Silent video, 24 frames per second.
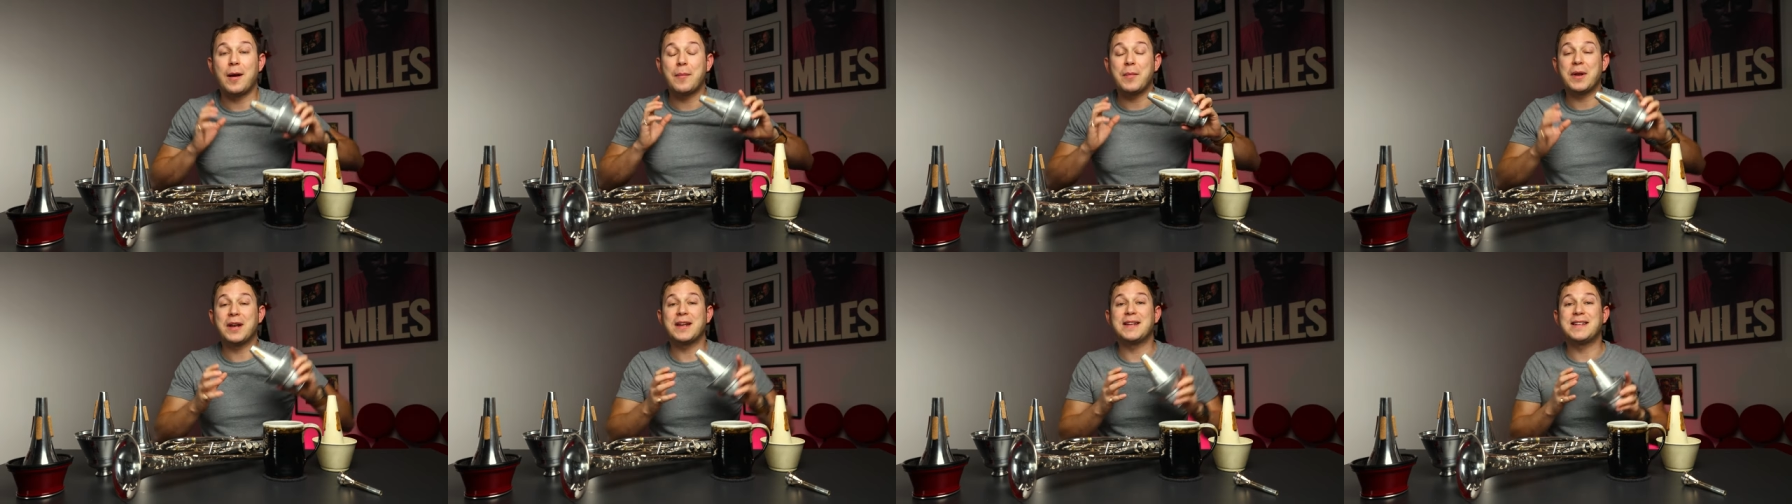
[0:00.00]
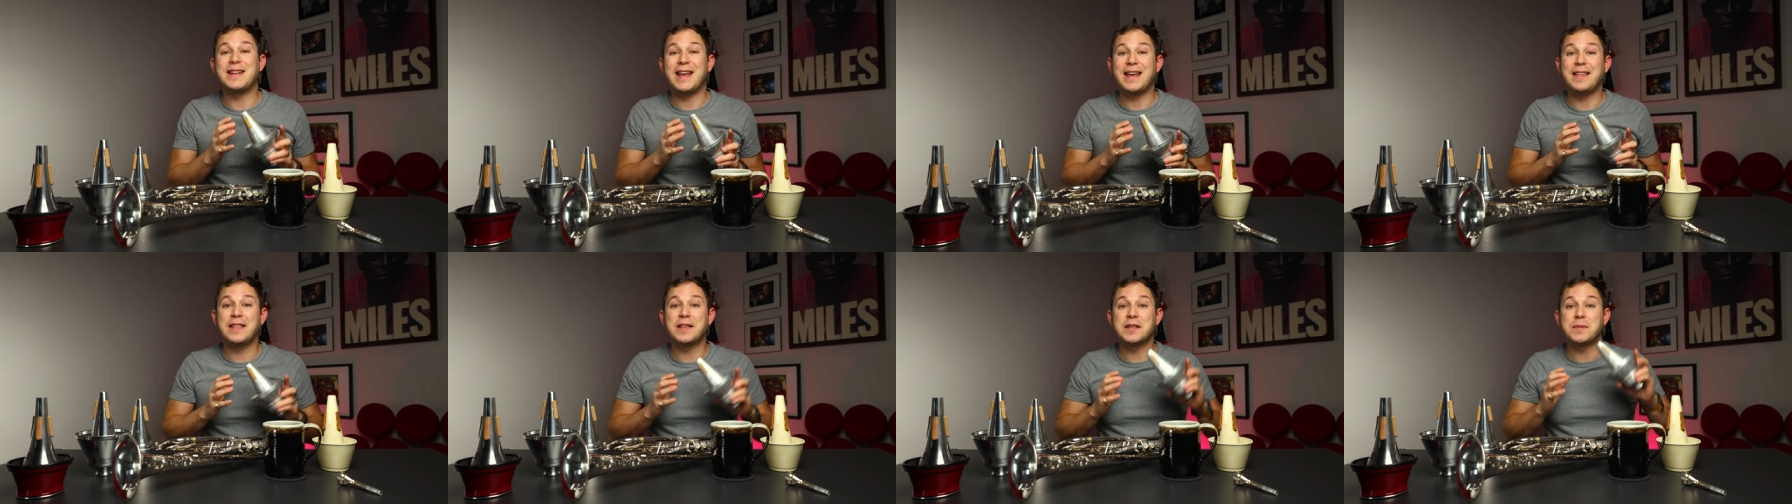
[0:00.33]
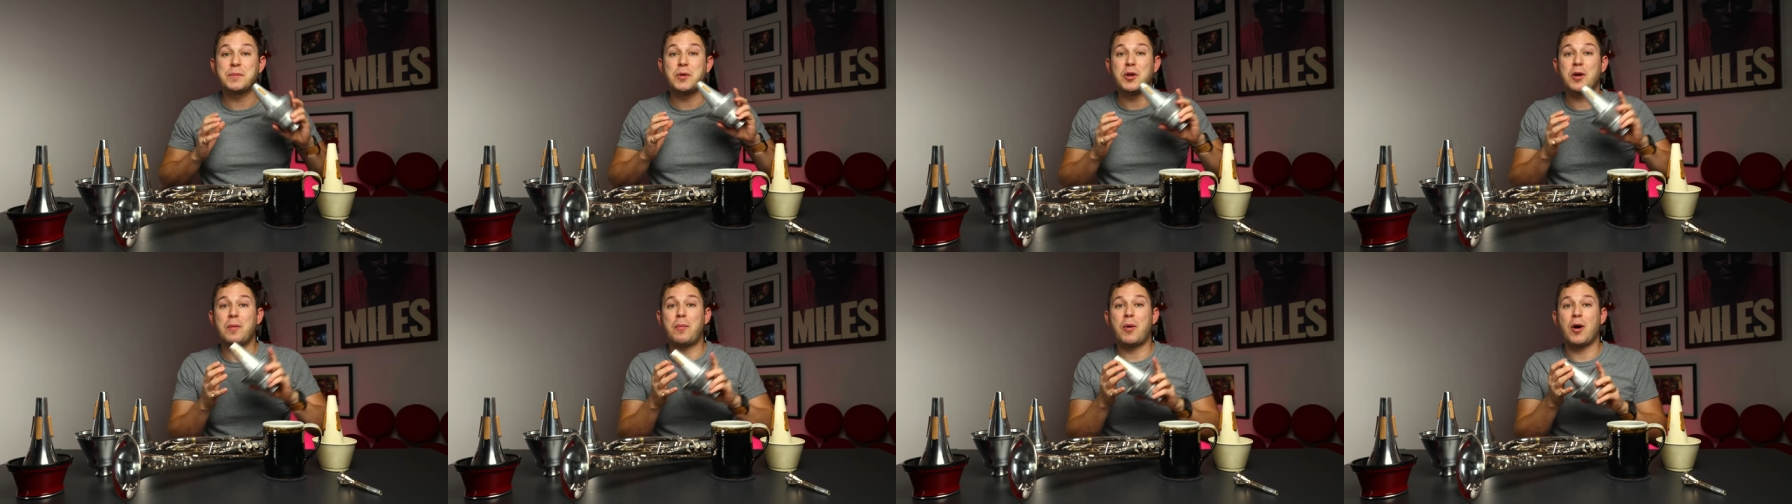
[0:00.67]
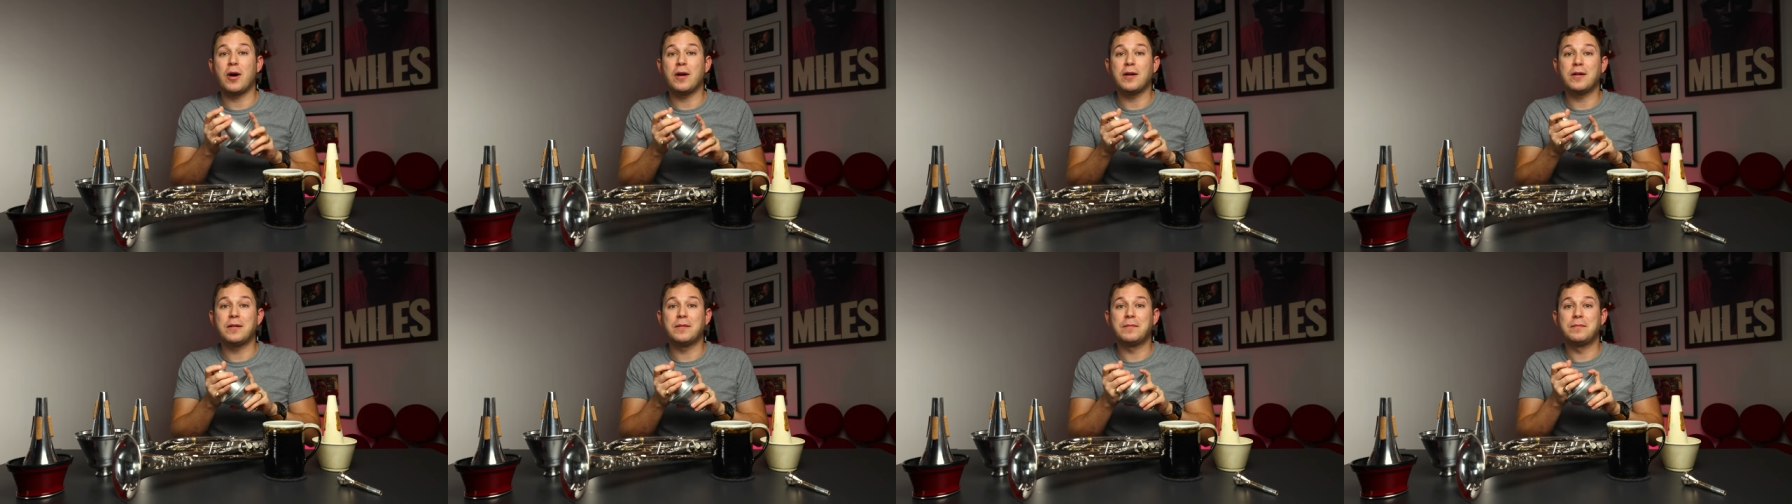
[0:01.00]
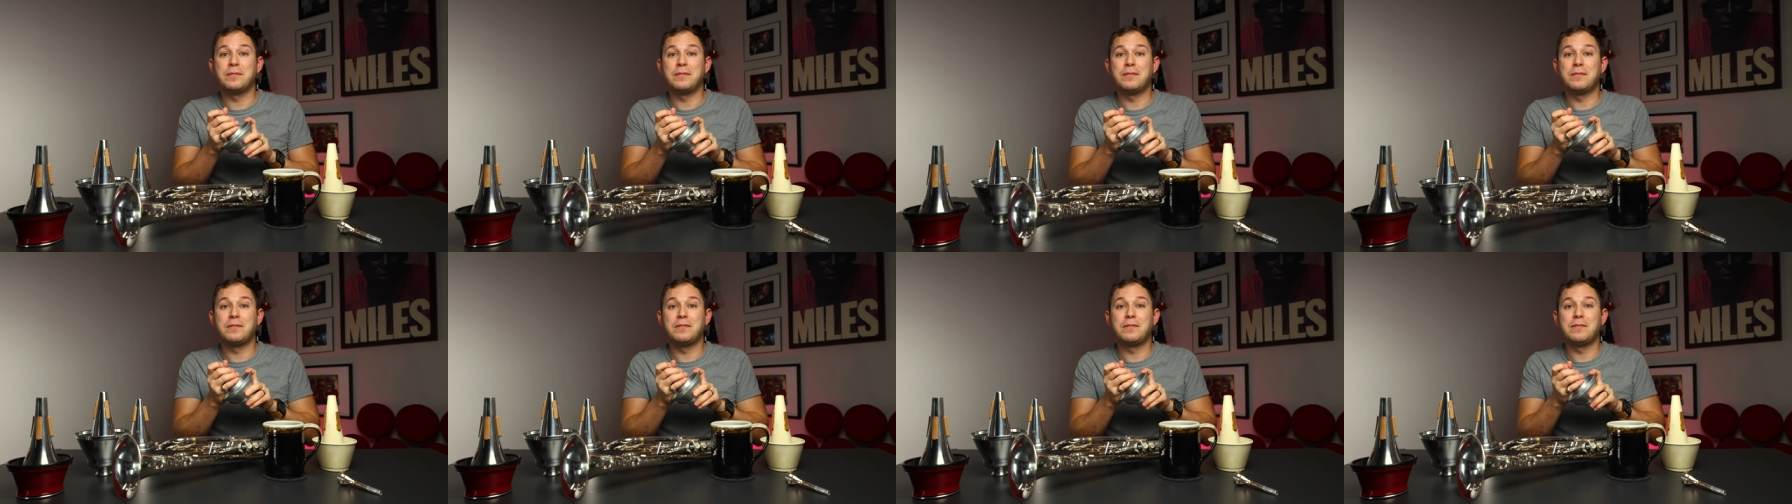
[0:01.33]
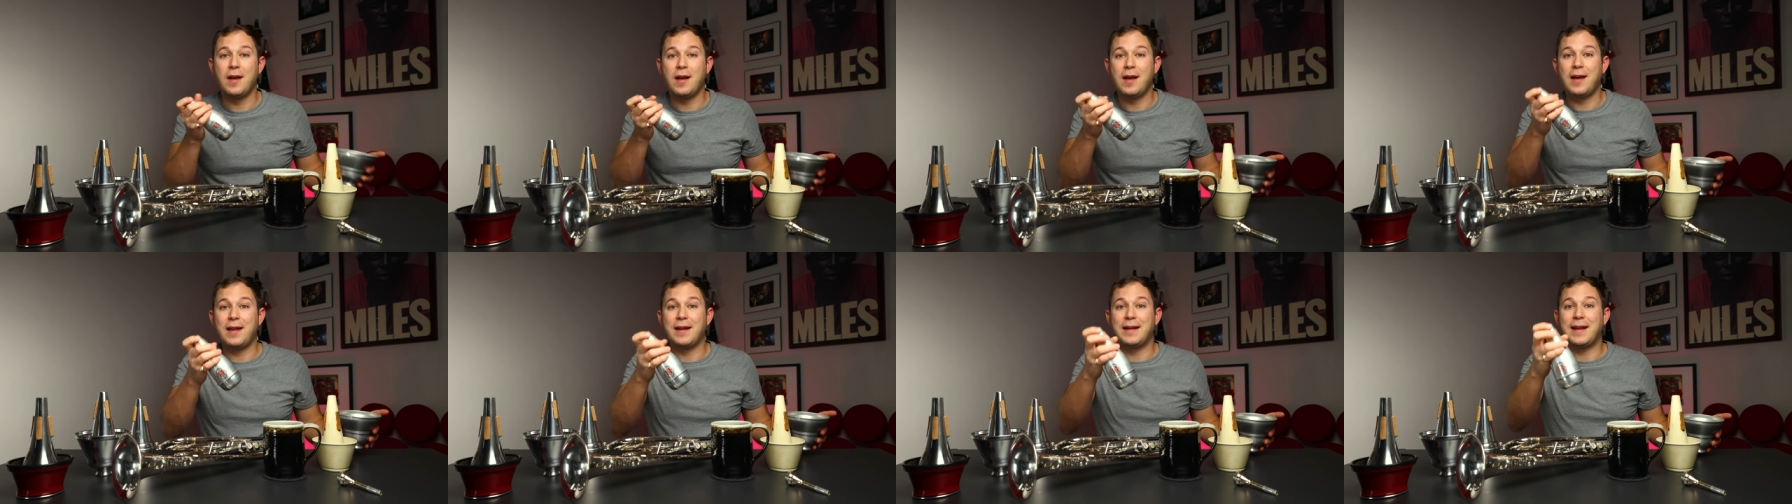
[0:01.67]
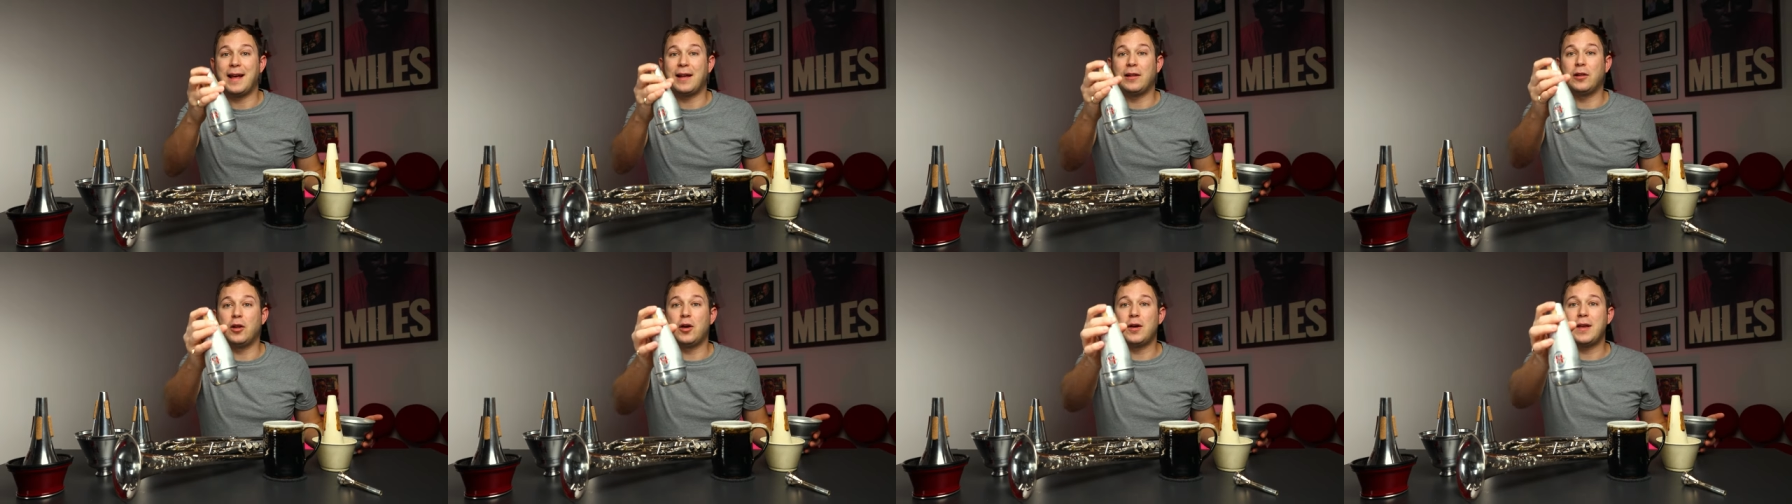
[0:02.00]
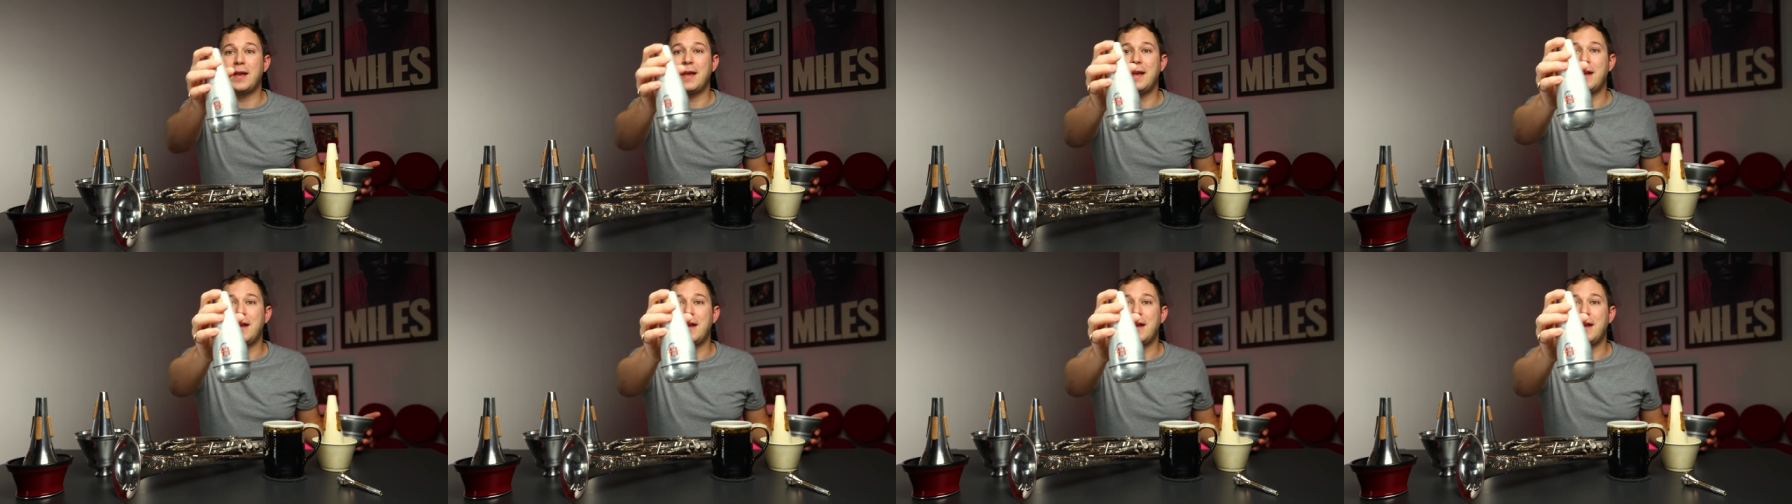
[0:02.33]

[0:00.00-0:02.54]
I'm gonna take this mute apart now look